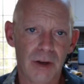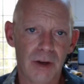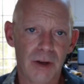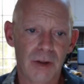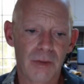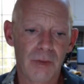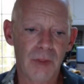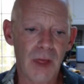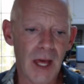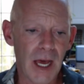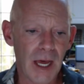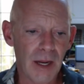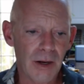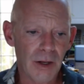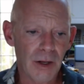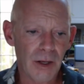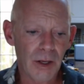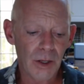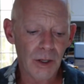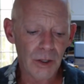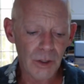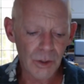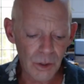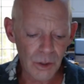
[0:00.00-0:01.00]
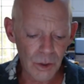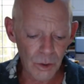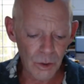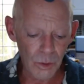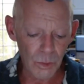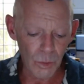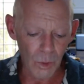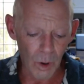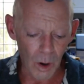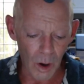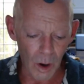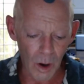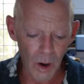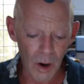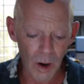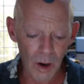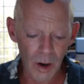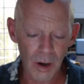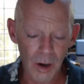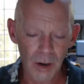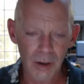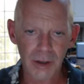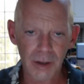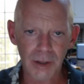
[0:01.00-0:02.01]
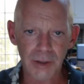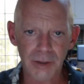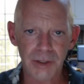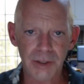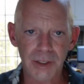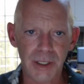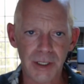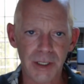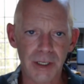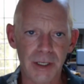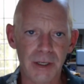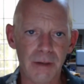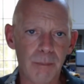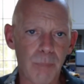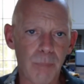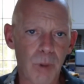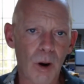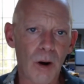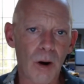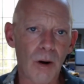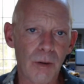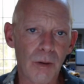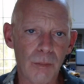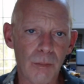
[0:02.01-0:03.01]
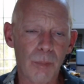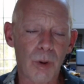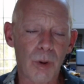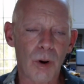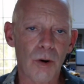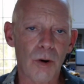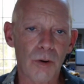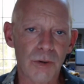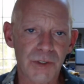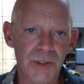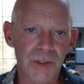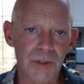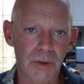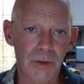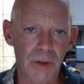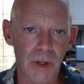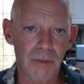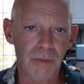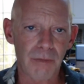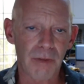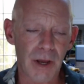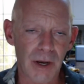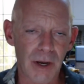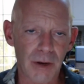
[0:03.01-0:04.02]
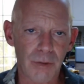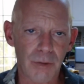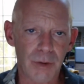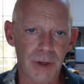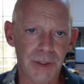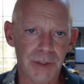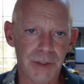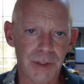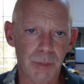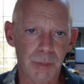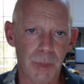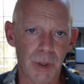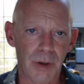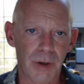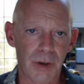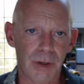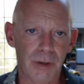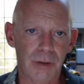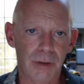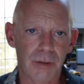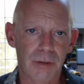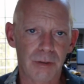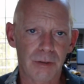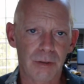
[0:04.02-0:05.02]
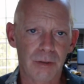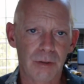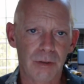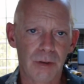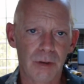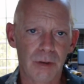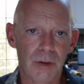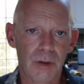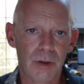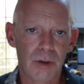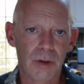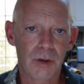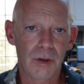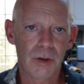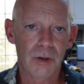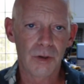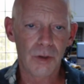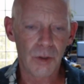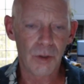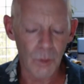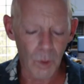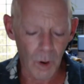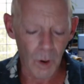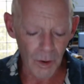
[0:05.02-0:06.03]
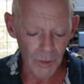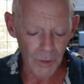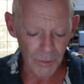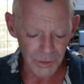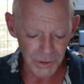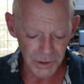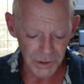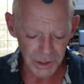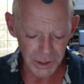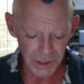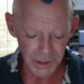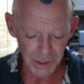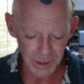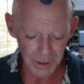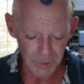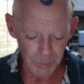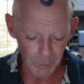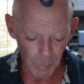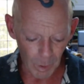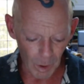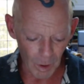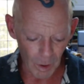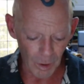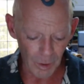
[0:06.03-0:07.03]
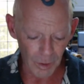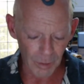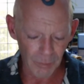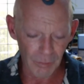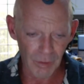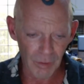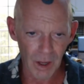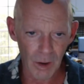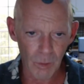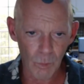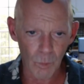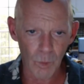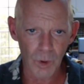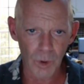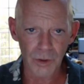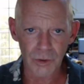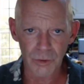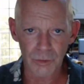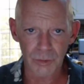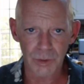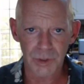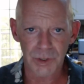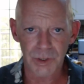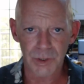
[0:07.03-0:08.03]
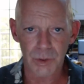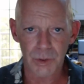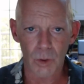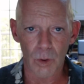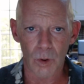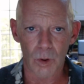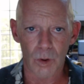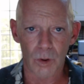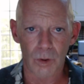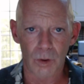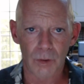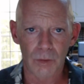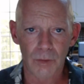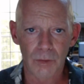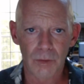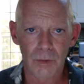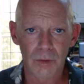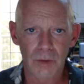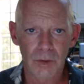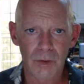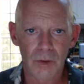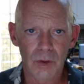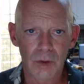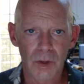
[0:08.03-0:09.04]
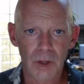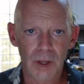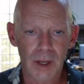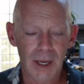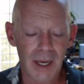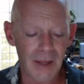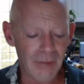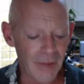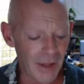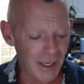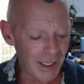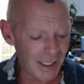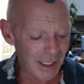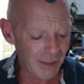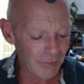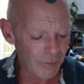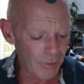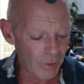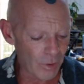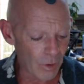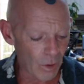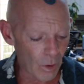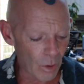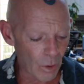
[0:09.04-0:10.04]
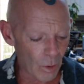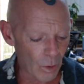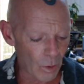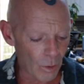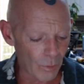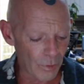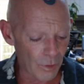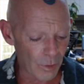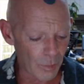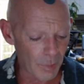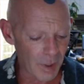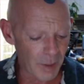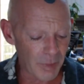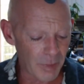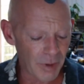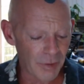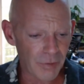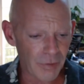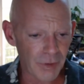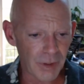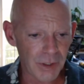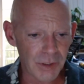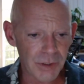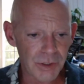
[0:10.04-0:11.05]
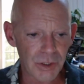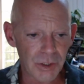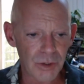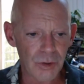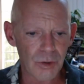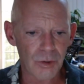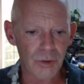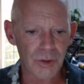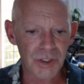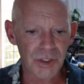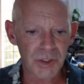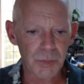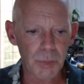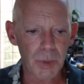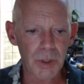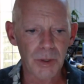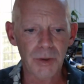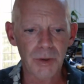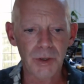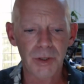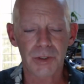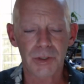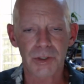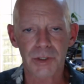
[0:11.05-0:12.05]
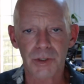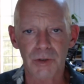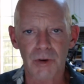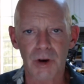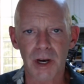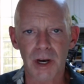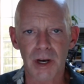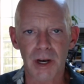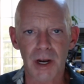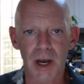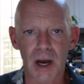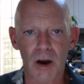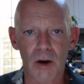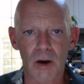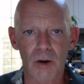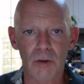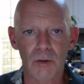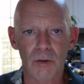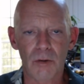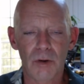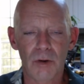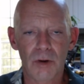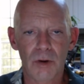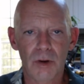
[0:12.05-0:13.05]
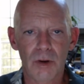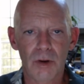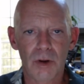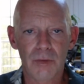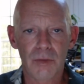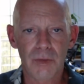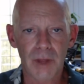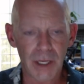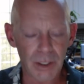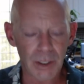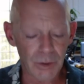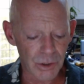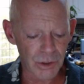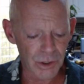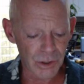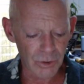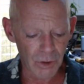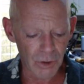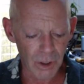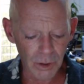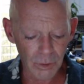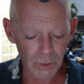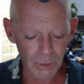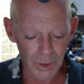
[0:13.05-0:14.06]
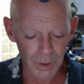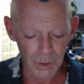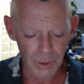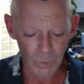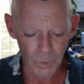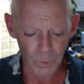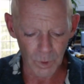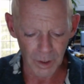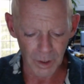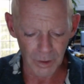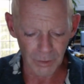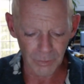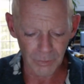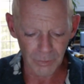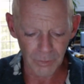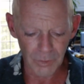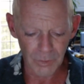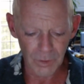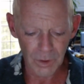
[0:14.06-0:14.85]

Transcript: that you are indeed part and parcel of that Great Spirit. You are indeed part of that wondrous whole. And that even though there may be things in your experience right now that you're struggling with,